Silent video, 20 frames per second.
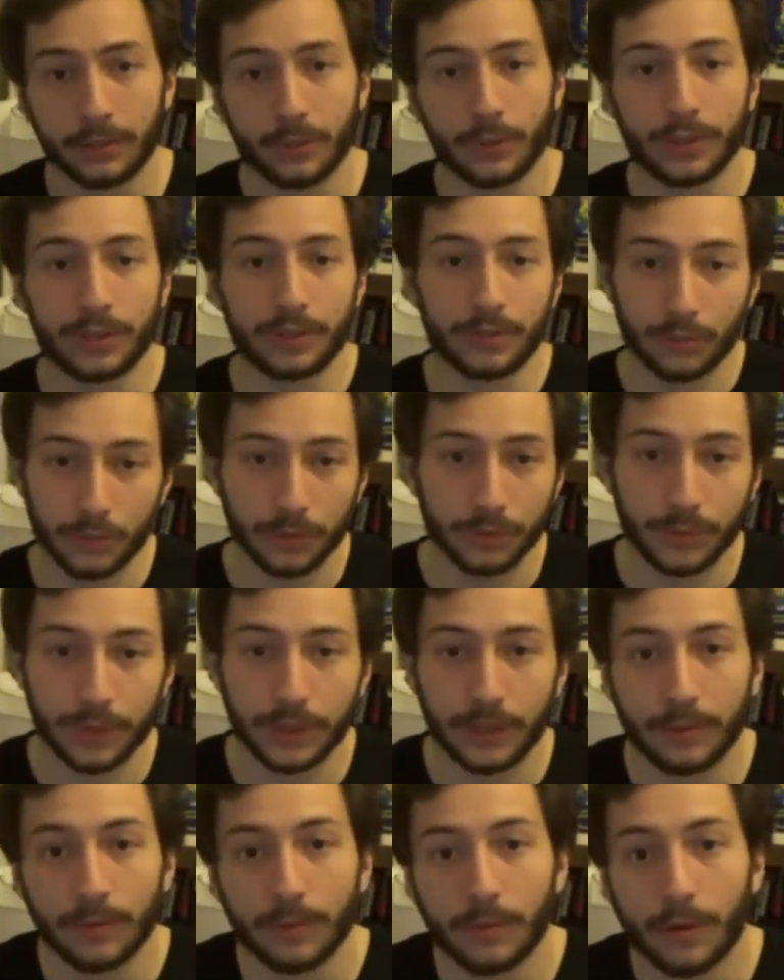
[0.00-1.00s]
which will
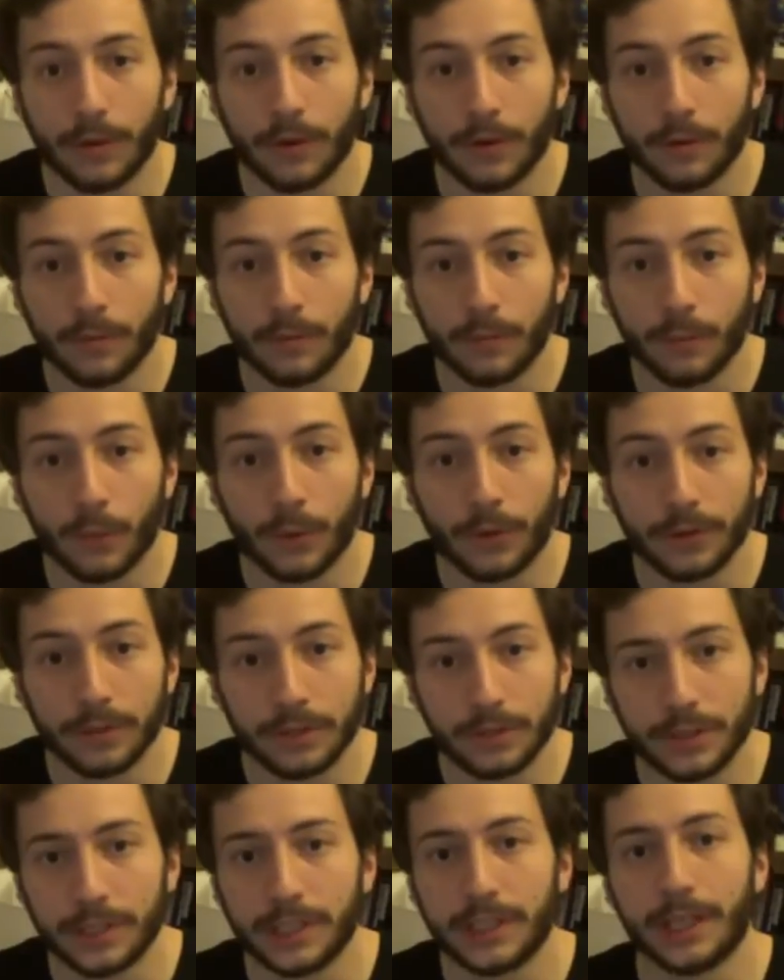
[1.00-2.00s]
be more
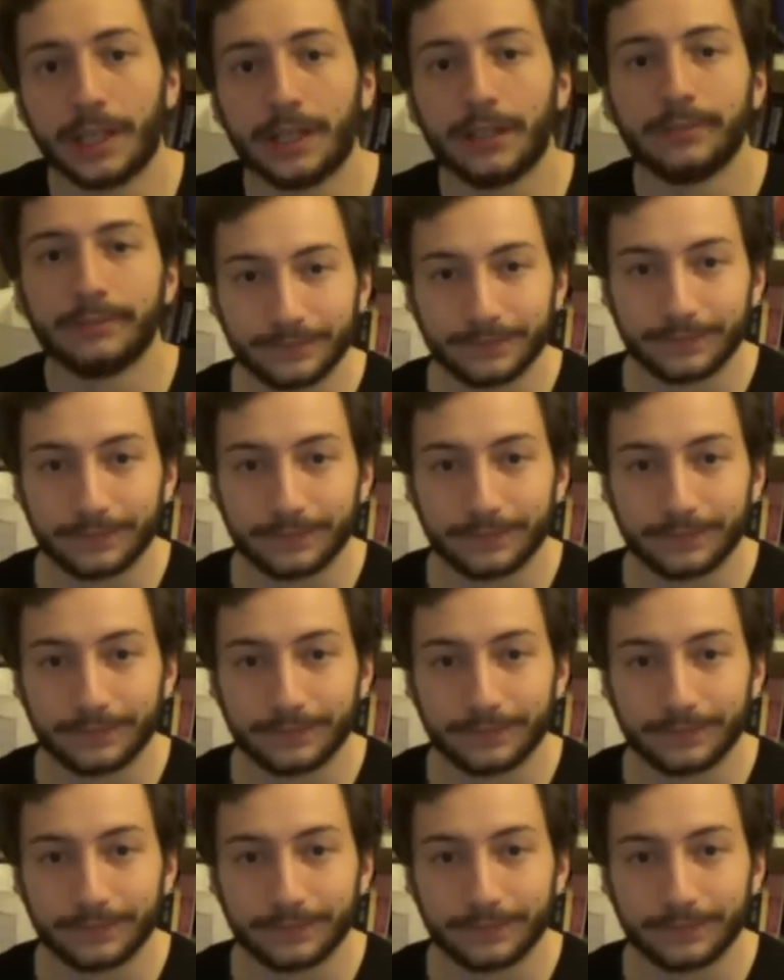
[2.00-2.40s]
interesting.